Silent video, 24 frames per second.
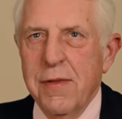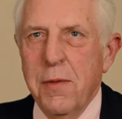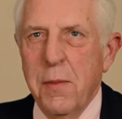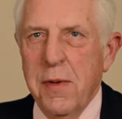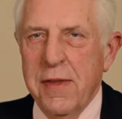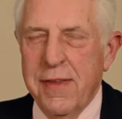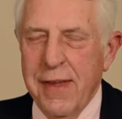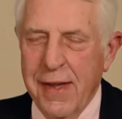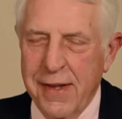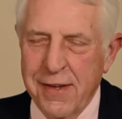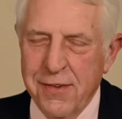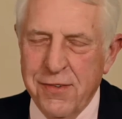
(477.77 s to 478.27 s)

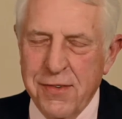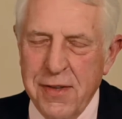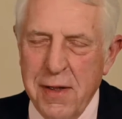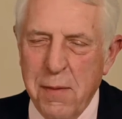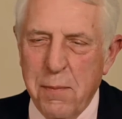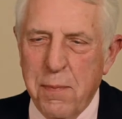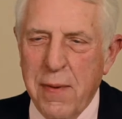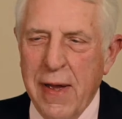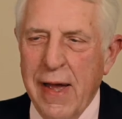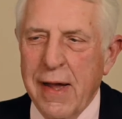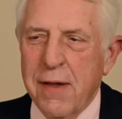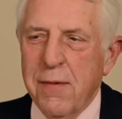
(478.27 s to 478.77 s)
me take a
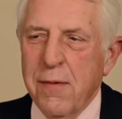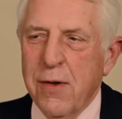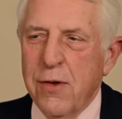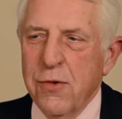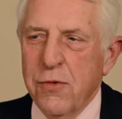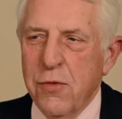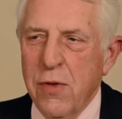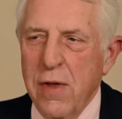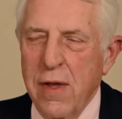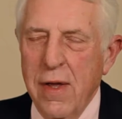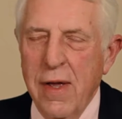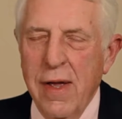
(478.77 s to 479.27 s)
step back,
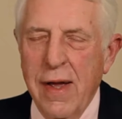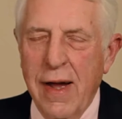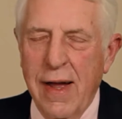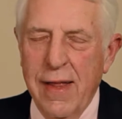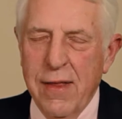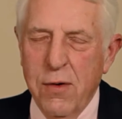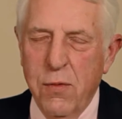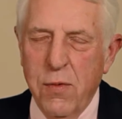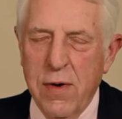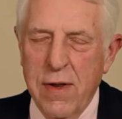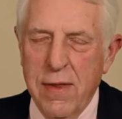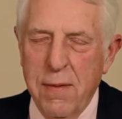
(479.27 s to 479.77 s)
because I
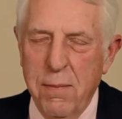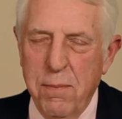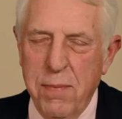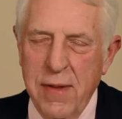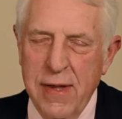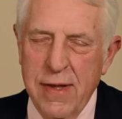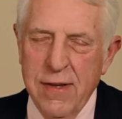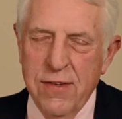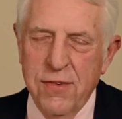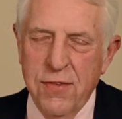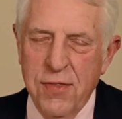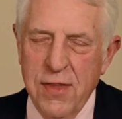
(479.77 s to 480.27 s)
think one of the
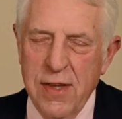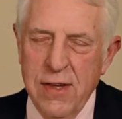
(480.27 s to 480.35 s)
biggest